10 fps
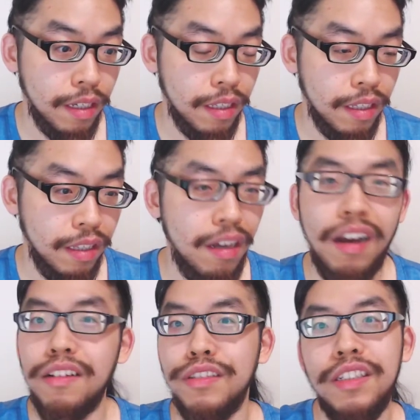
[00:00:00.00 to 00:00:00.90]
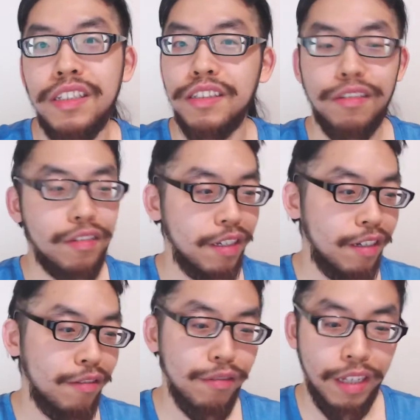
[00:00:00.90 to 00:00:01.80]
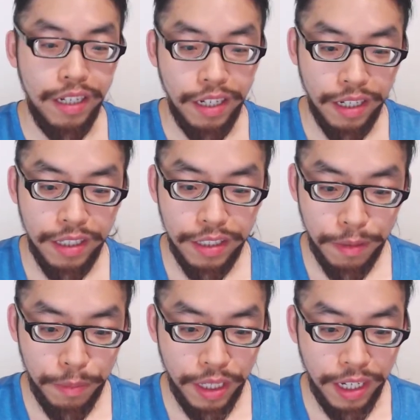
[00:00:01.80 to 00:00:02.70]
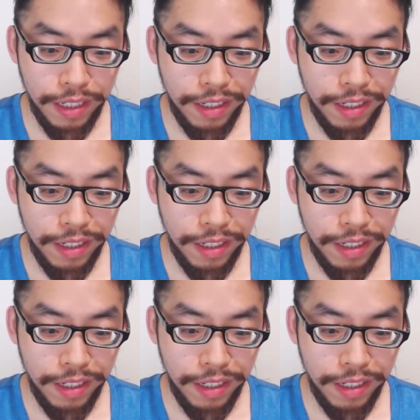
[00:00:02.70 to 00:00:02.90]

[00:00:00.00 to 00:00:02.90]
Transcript: No, she just looks like an old lady, unless I'm blind.